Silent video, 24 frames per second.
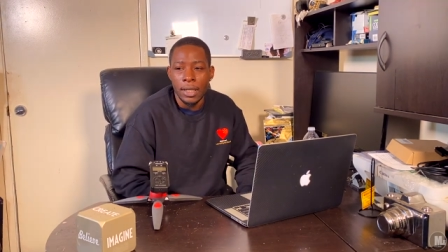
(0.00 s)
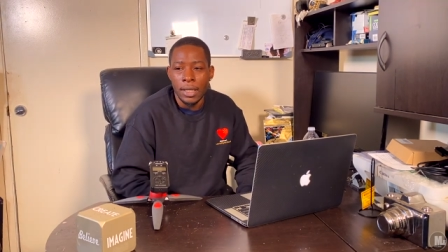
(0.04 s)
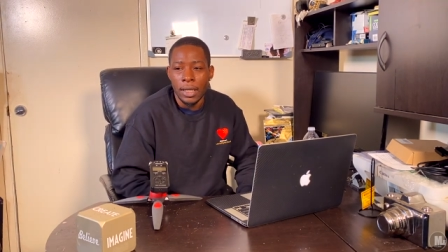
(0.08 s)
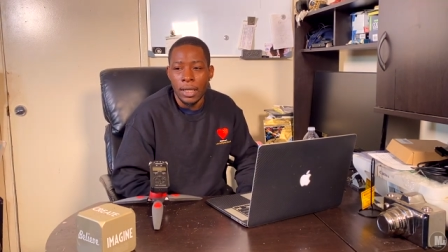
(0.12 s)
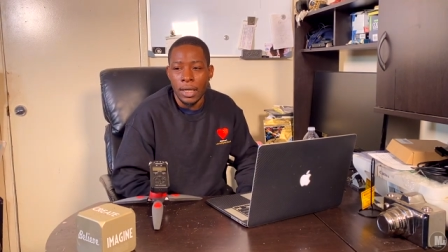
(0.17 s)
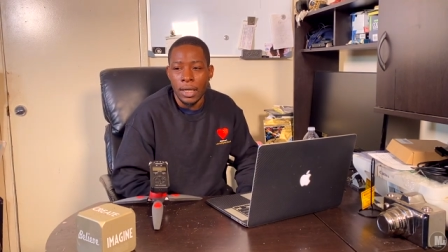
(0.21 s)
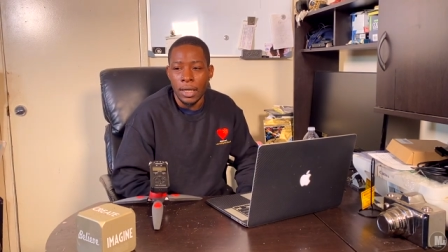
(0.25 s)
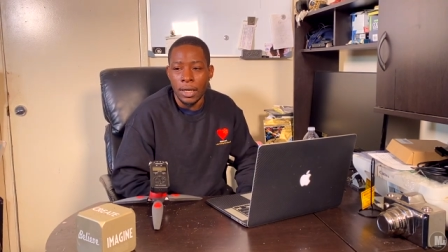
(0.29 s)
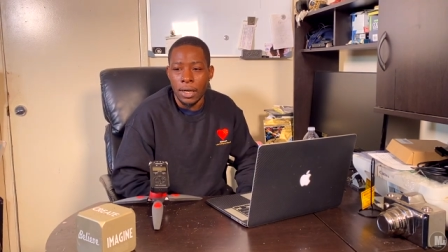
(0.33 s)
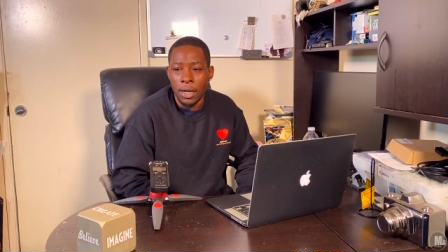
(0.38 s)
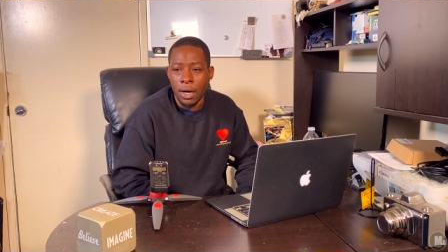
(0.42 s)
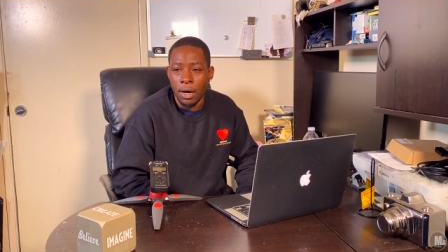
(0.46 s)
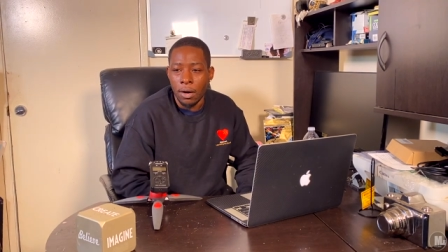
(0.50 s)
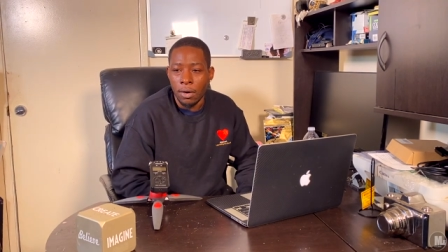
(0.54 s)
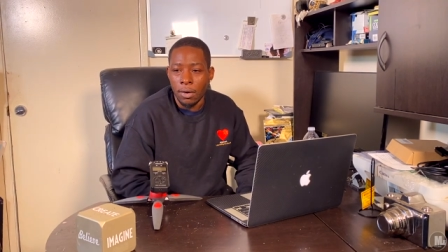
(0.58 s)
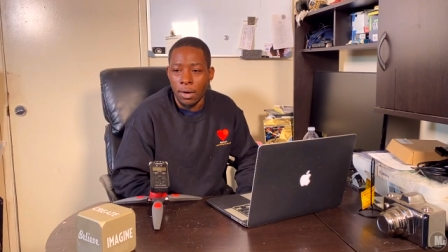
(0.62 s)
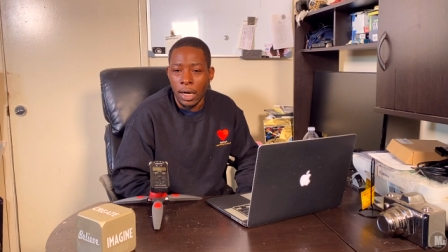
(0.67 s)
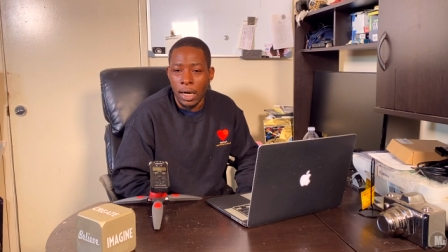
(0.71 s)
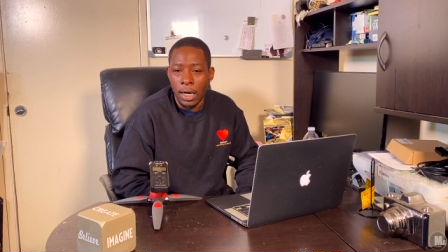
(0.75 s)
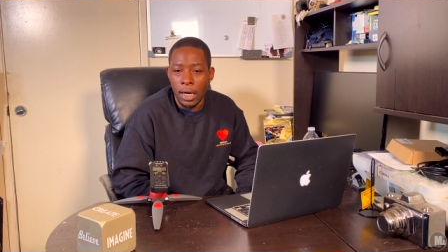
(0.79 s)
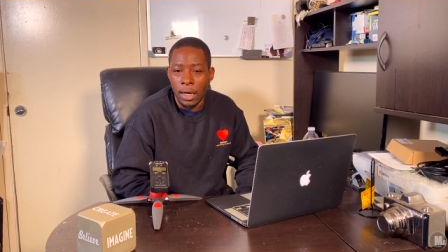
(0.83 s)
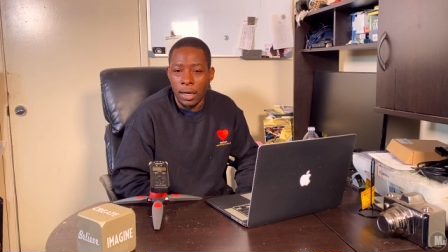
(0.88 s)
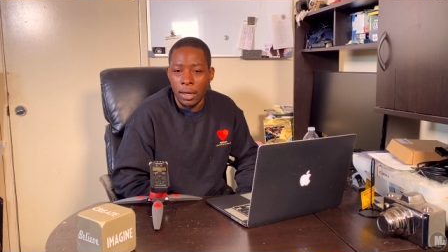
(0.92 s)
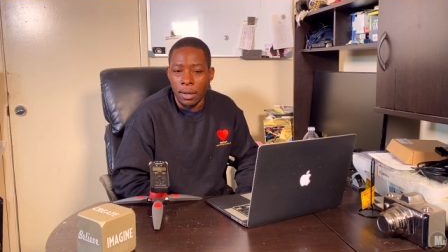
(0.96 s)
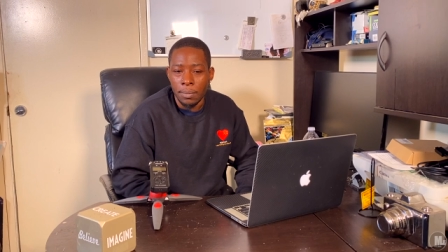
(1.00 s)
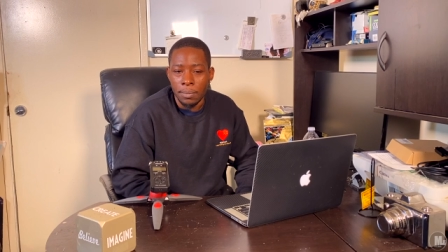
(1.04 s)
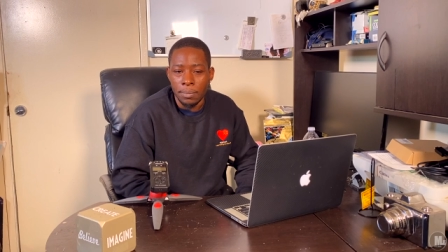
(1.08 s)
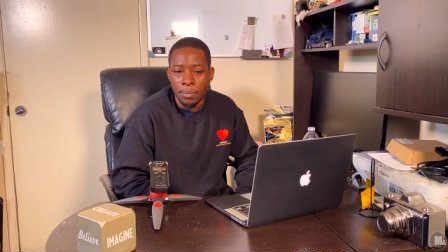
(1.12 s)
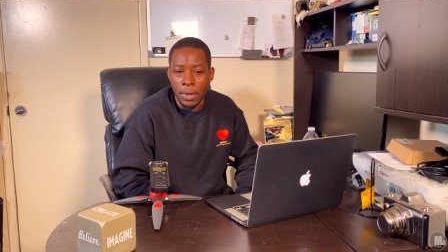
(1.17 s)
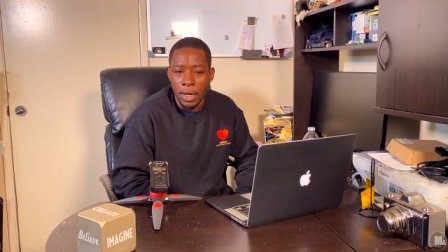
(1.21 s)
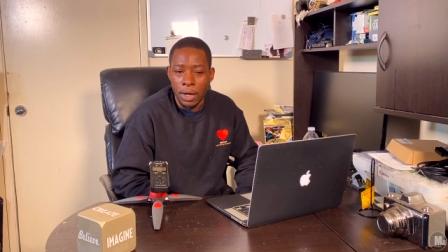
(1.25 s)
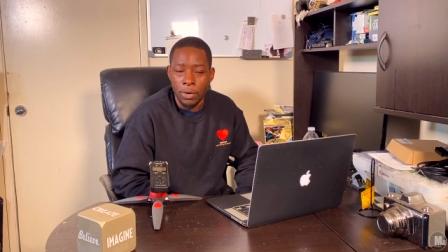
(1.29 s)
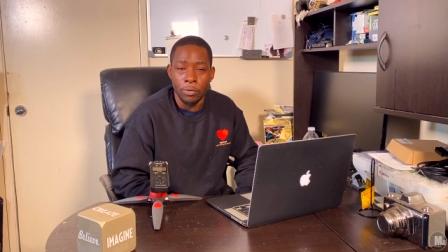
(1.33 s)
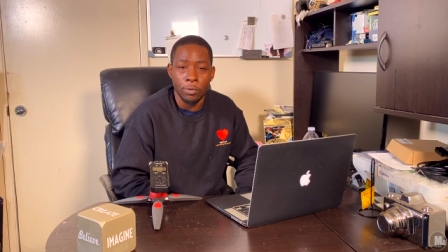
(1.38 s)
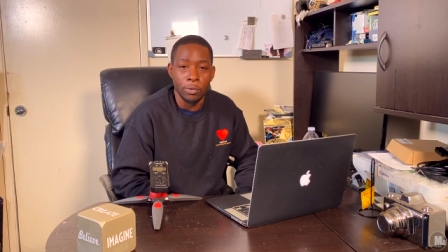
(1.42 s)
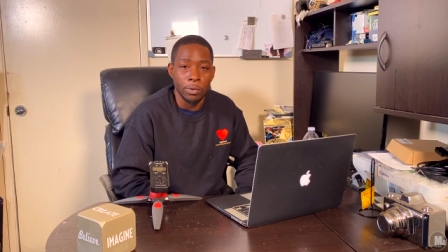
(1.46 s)
You know, um,
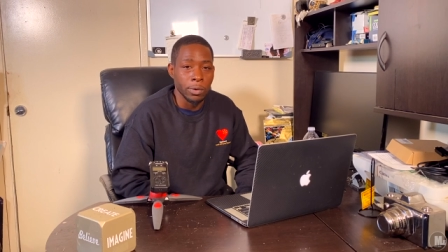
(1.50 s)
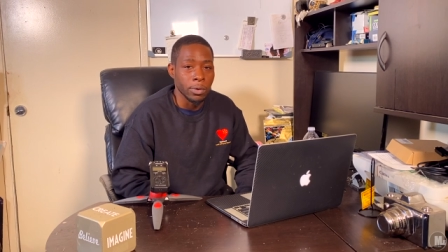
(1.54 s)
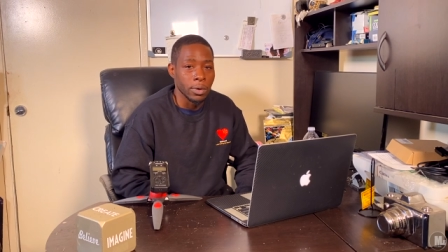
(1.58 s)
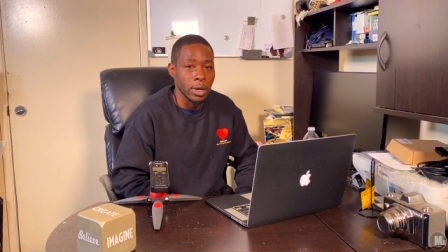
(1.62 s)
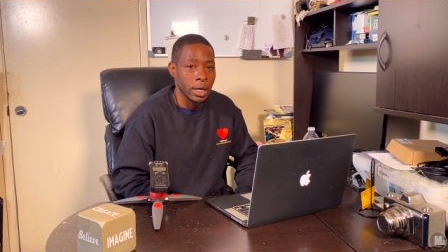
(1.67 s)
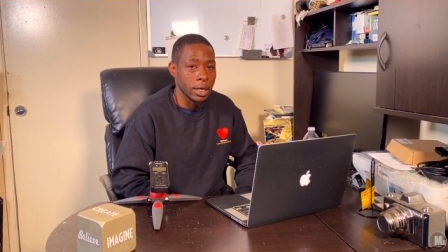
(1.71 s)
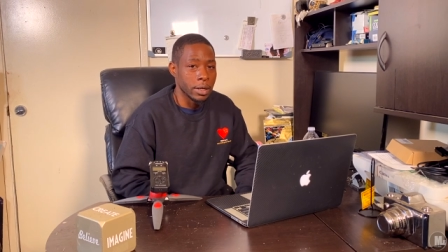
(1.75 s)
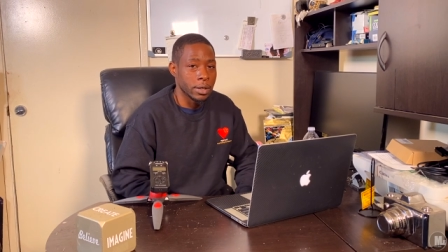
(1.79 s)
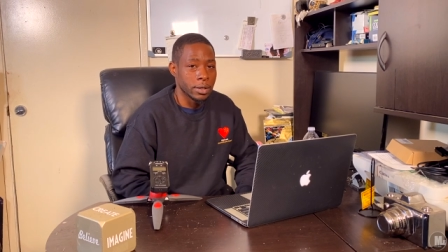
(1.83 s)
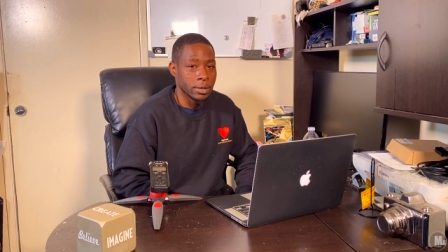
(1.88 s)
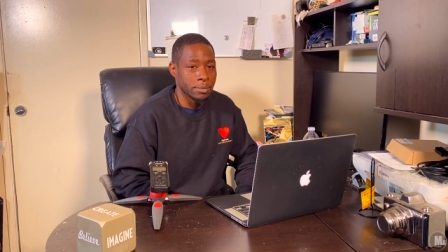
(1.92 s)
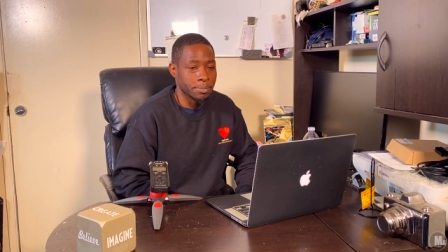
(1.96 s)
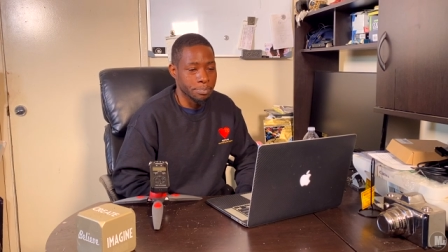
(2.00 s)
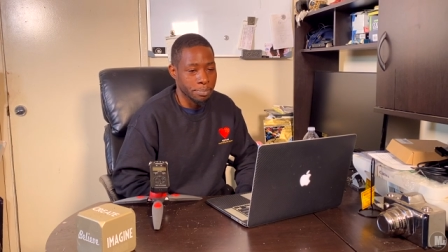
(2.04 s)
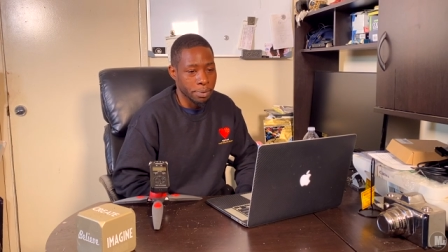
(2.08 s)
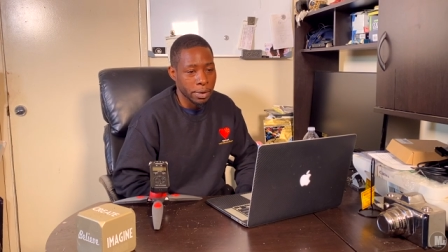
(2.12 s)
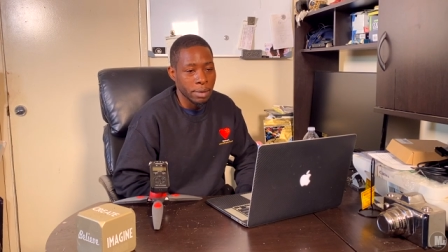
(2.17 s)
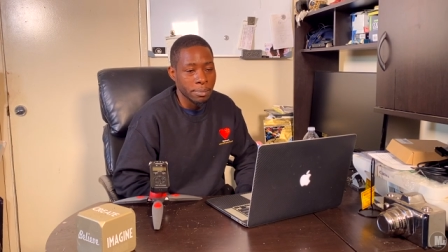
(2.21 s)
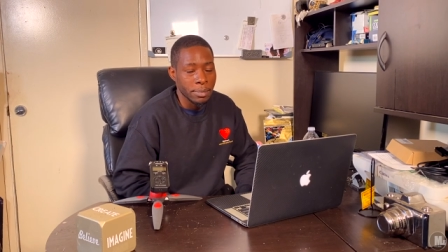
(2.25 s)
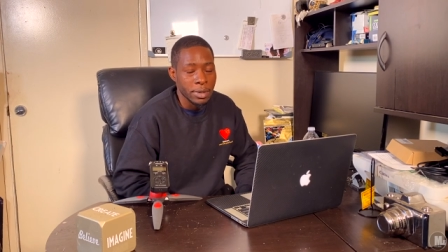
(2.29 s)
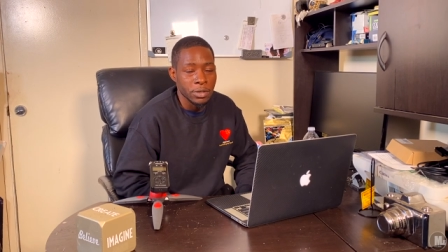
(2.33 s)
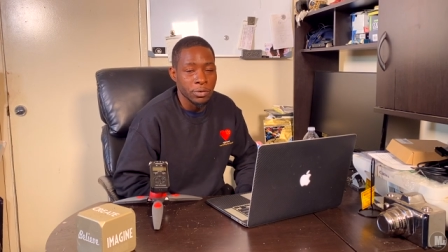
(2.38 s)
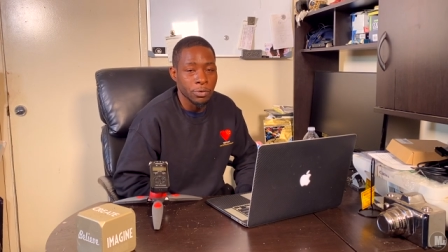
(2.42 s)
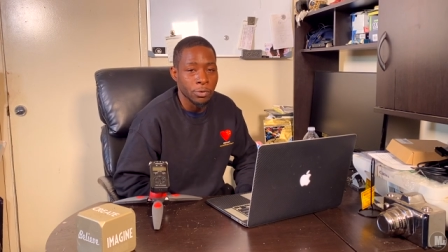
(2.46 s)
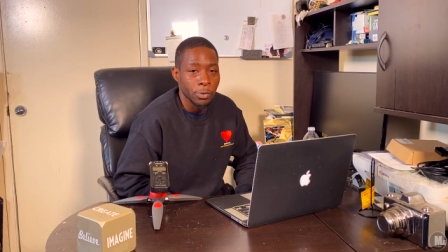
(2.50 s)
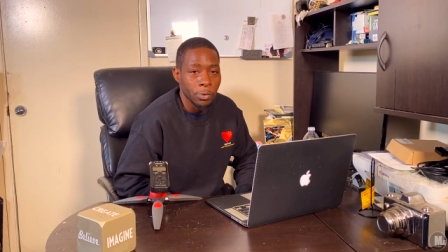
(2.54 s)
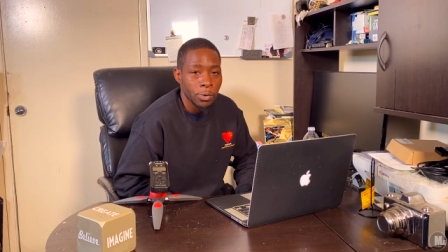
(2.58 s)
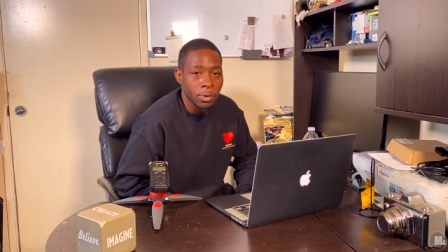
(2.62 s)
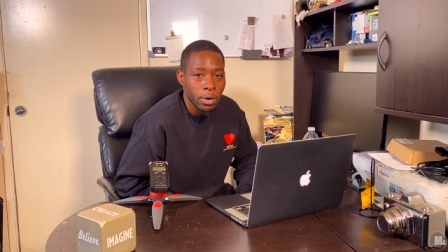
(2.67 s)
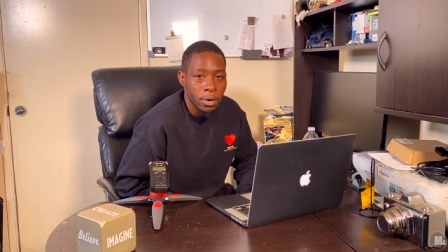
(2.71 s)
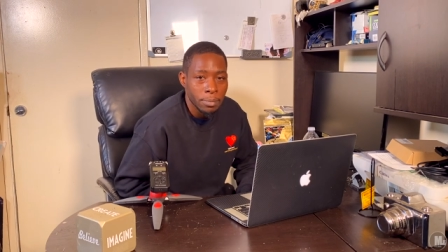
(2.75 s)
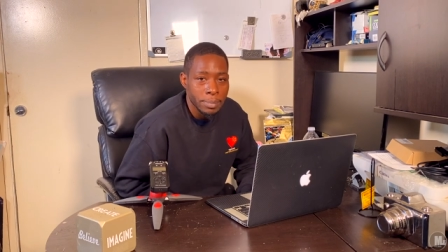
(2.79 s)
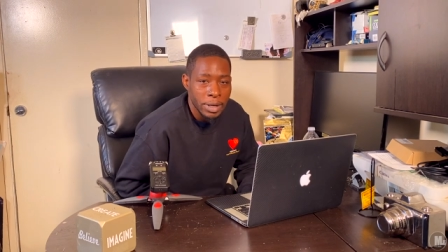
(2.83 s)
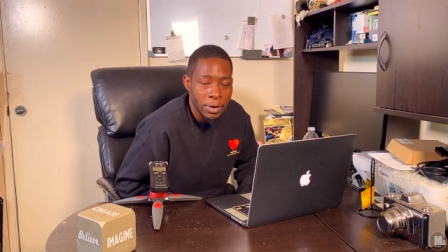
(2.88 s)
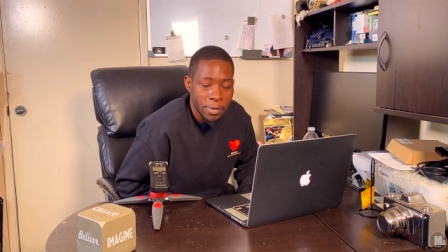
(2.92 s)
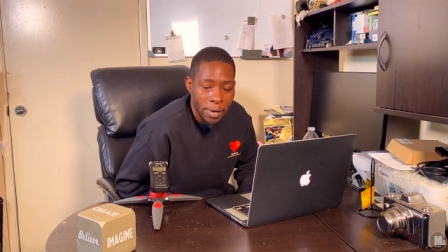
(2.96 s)
it grew, it pretty much grew
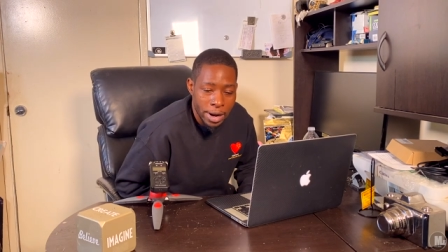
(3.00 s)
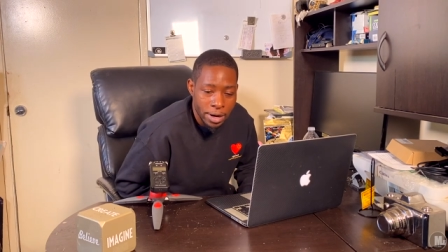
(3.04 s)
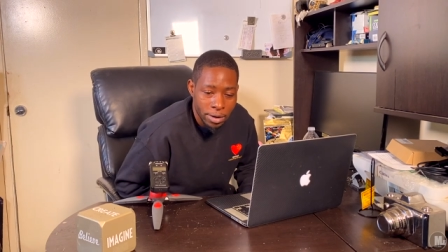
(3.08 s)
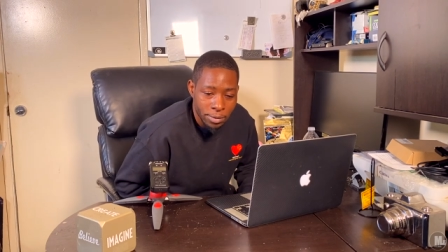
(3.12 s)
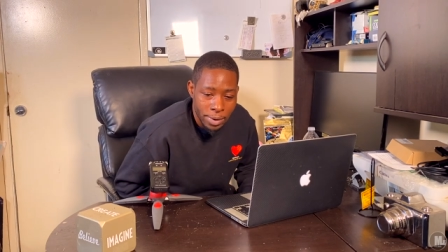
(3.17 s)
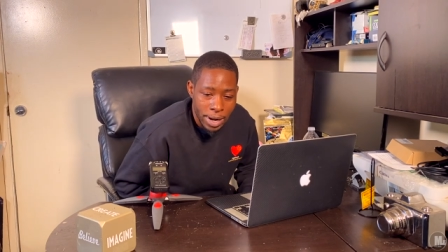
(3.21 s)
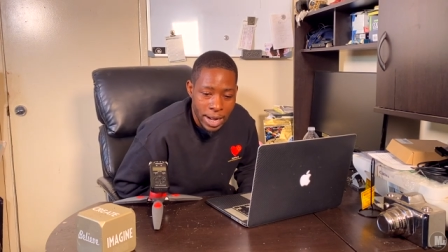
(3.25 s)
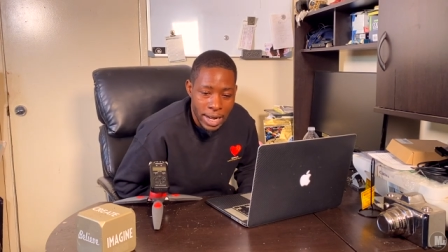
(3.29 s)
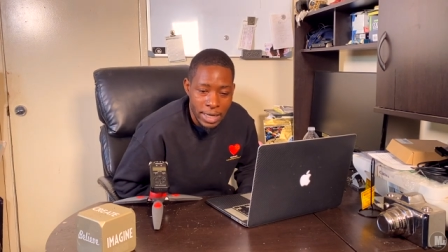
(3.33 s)
on me right away.